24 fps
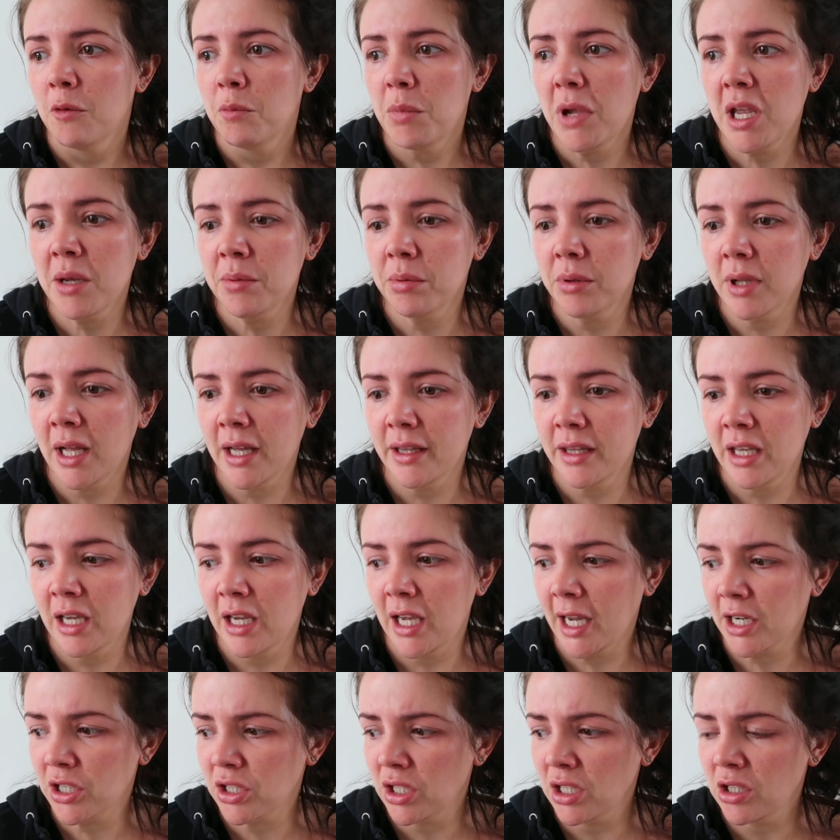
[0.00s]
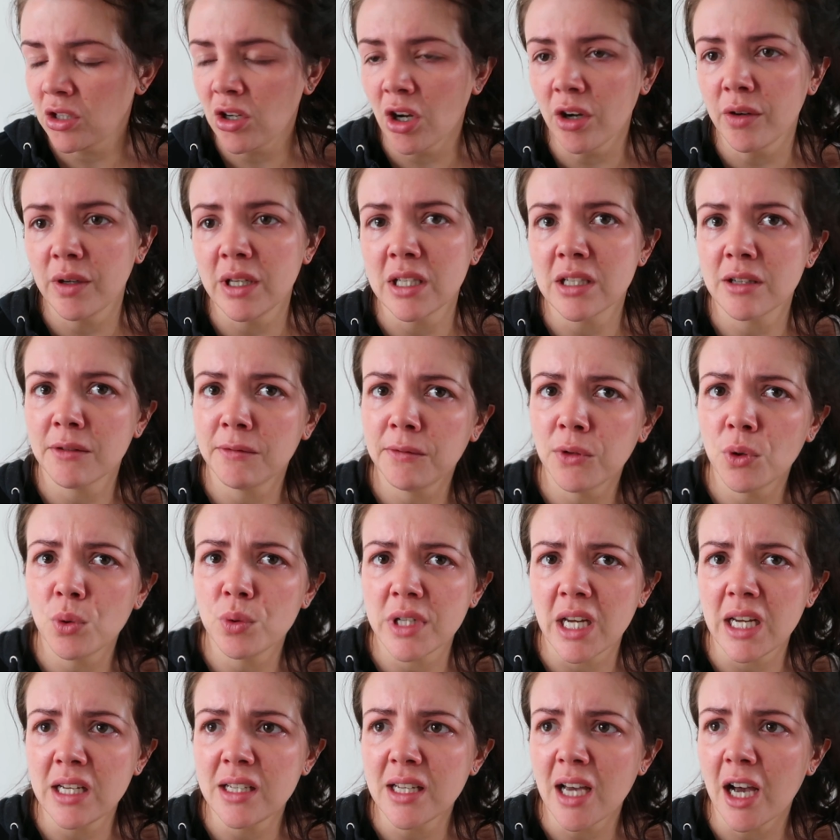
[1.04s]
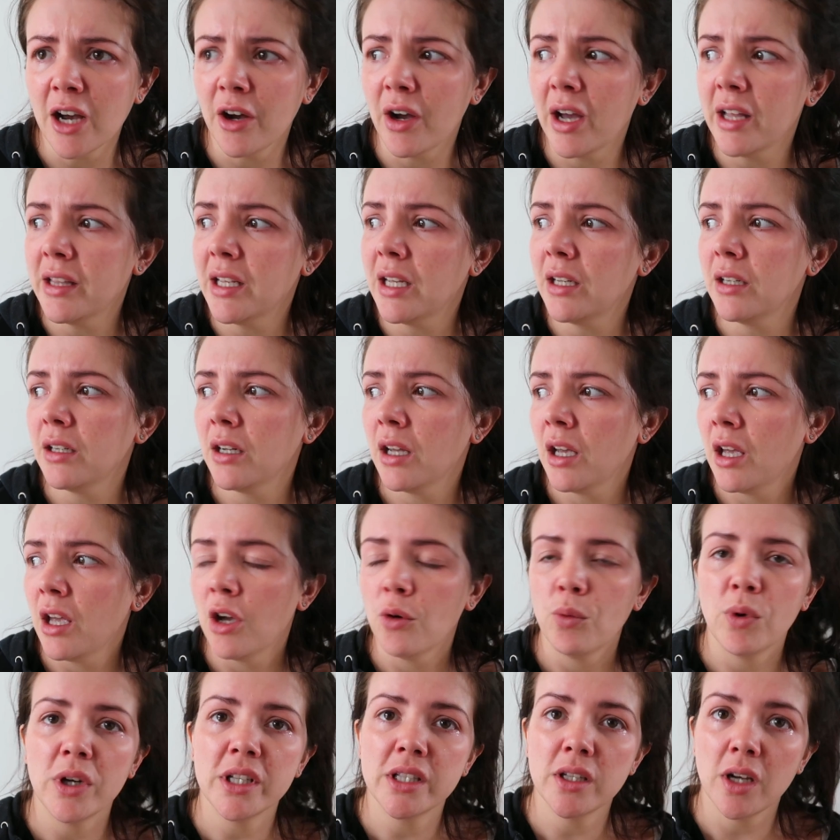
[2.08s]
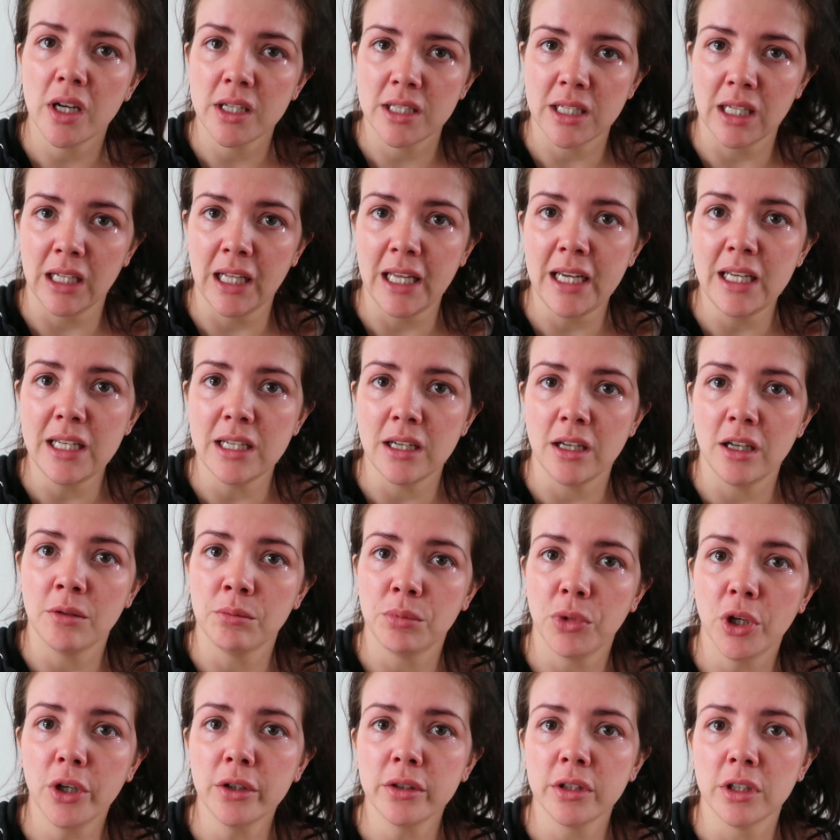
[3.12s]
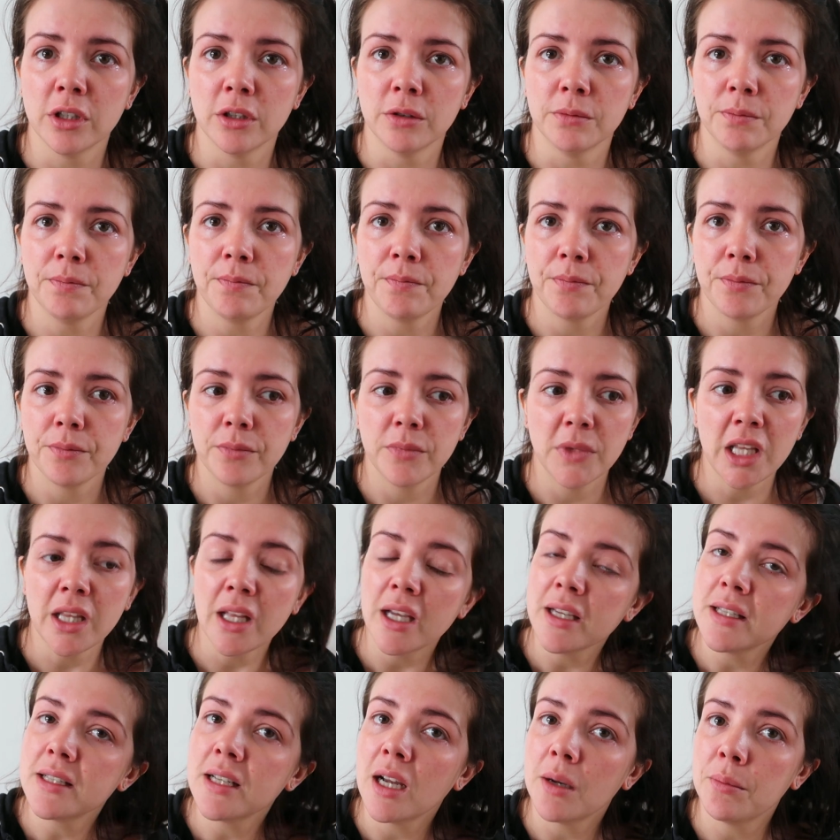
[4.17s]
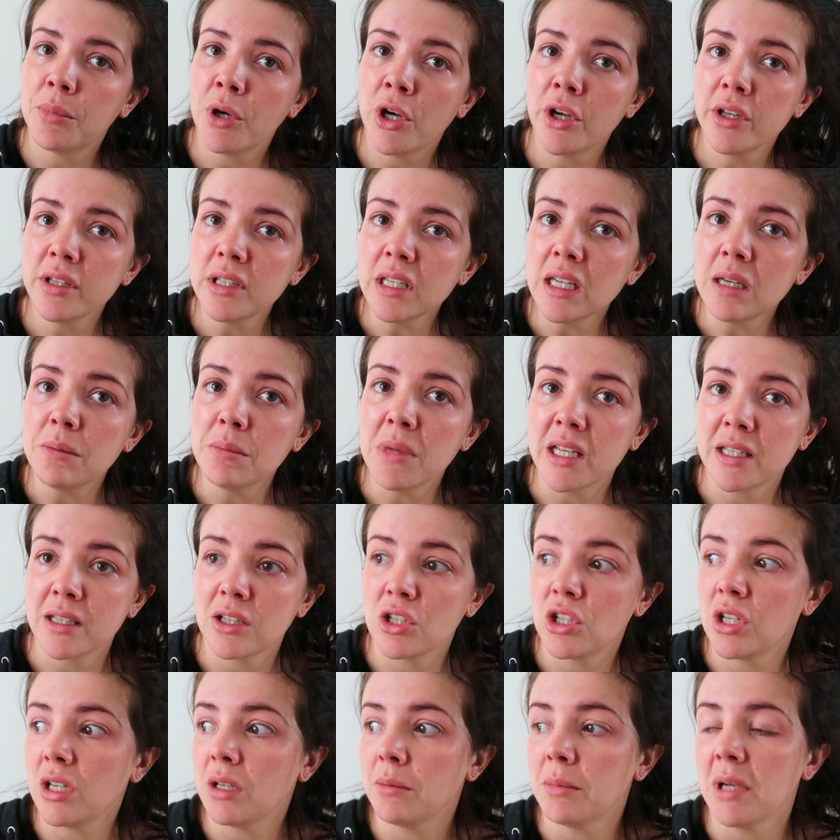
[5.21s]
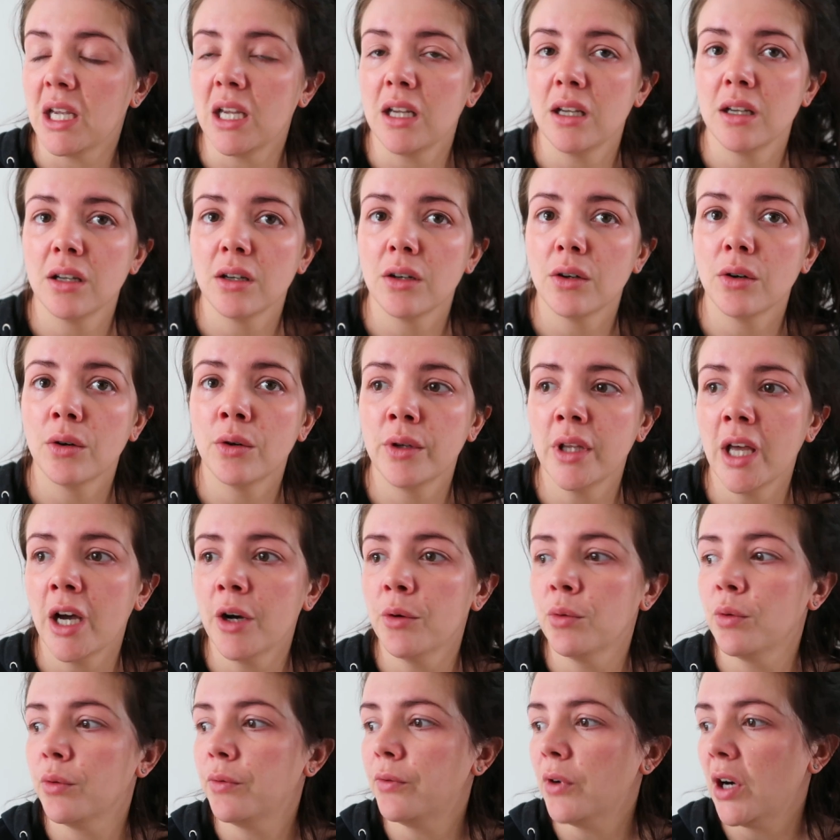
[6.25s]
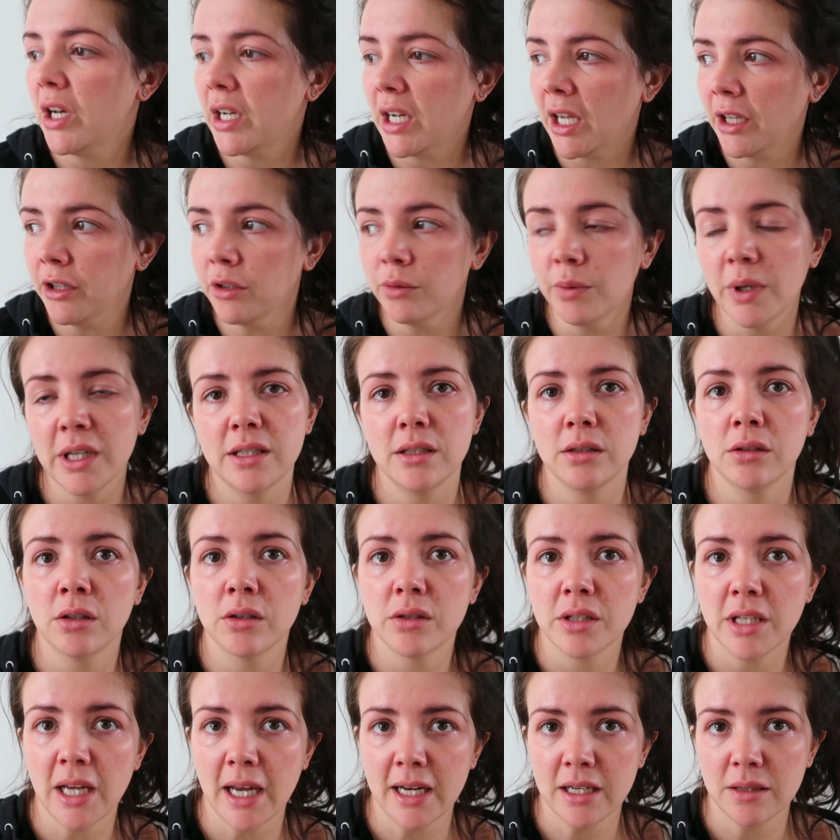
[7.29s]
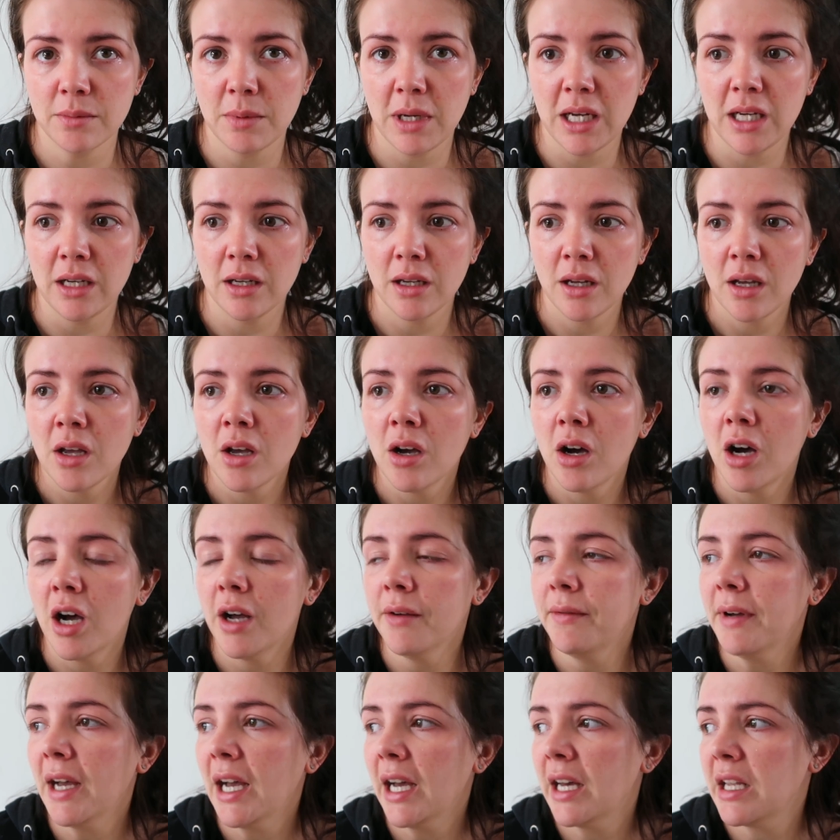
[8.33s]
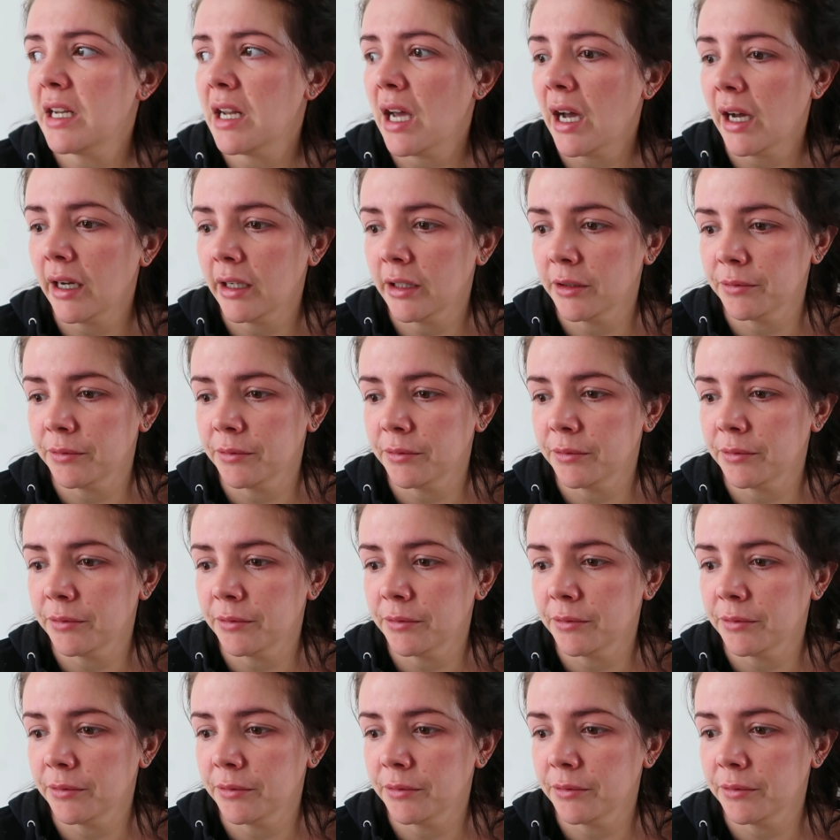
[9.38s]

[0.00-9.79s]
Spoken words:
people out there actually go into full detail, and then once I delete it and block them, then they start personally messaging me, or they will find other ways to contact me. I've had